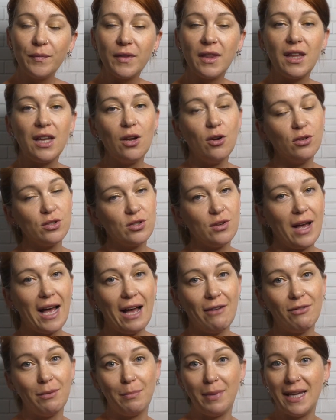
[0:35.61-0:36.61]
They also
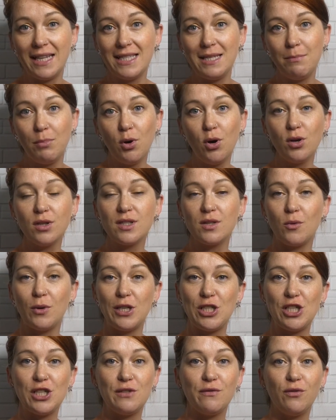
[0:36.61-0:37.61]
have a Betty box,
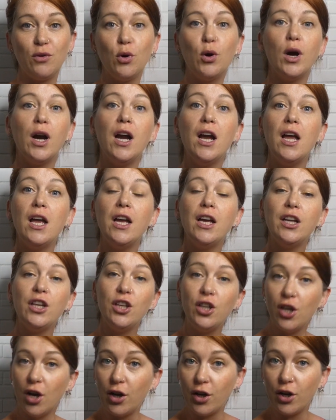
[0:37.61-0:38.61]
which is for
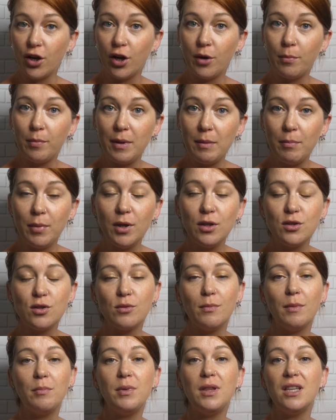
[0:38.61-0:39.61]
younger people,
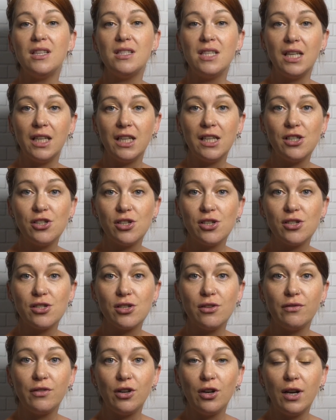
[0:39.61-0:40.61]
so maybe the teenagers
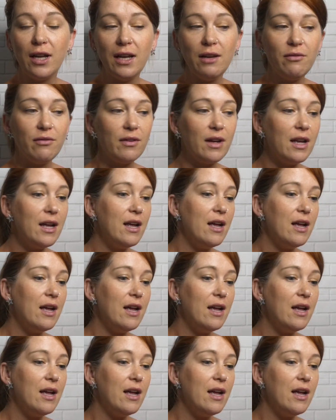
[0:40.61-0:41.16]
of your life.